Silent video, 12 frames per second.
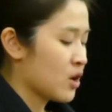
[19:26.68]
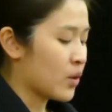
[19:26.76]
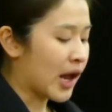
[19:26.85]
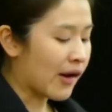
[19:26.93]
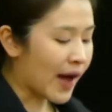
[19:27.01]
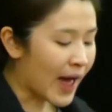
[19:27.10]

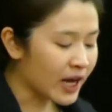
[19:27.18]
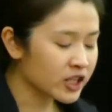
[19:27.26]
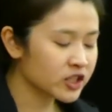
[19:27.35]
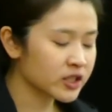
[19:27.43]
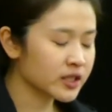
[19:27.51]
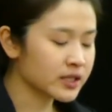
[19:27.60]
When our
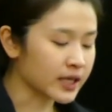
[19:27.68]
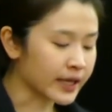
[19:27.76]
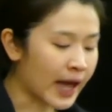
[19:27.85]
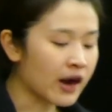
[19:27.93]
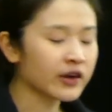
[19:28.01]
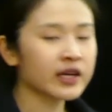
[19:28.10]
actions are
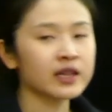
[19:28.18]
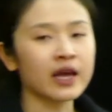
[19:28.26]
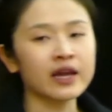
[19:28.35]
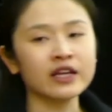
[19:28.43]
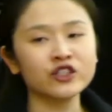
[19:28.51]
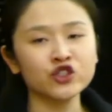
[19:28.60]

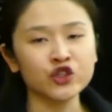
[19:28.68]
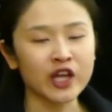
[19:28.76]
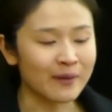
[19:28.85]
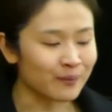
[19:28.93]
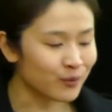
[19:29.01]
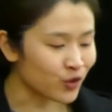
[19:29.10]
calculated to
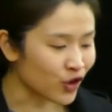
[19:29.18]
get